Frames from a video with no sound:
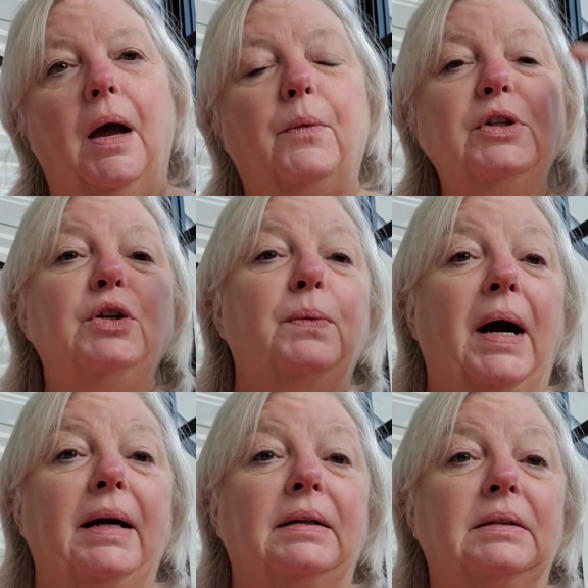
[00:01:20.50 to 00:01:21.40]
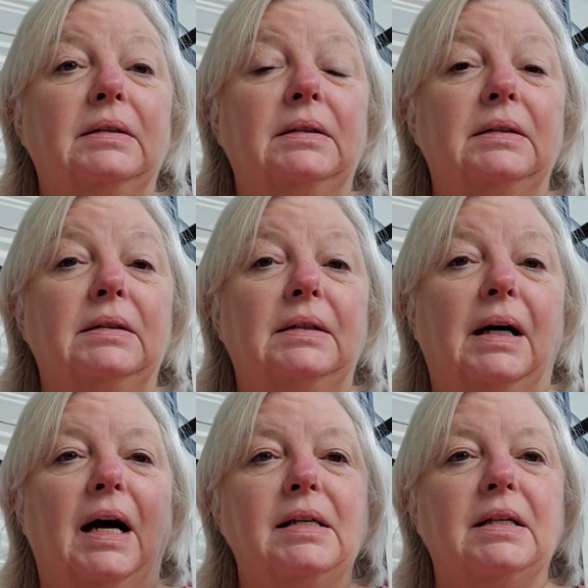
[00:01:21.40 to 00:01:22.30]
and once in a while,
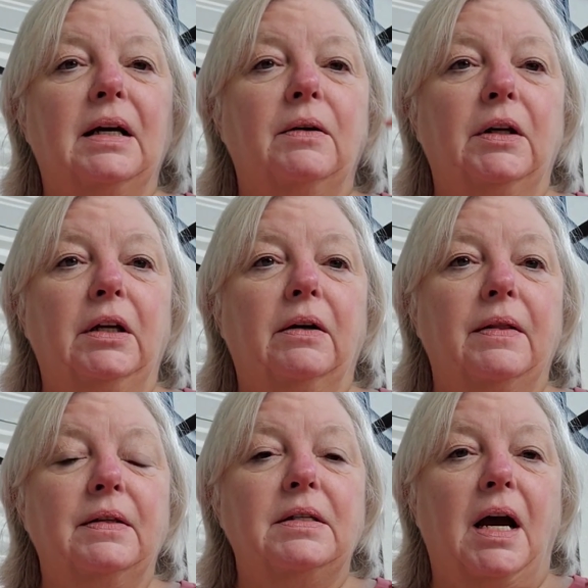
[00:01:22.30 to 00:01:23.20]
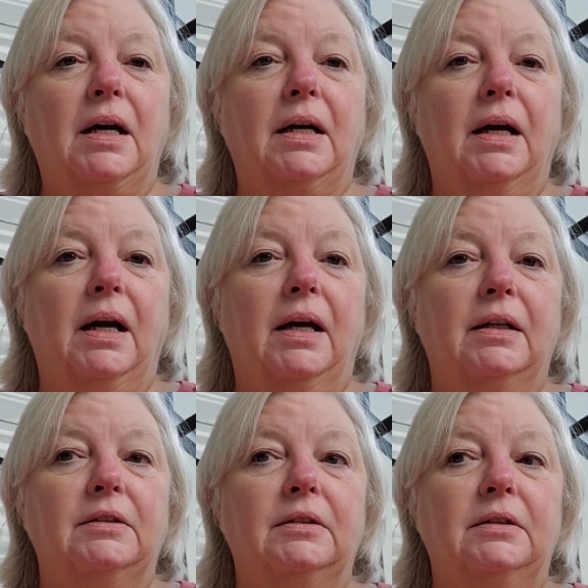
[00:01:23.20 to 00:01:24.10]
I sit out here on the deck
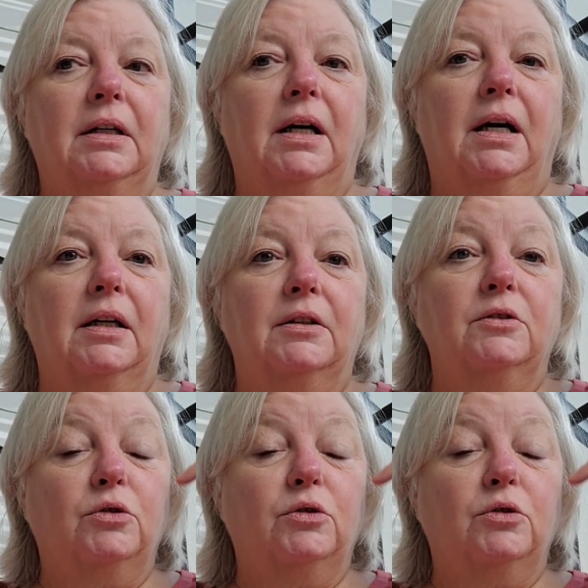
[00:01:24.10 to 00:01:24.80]
and uh,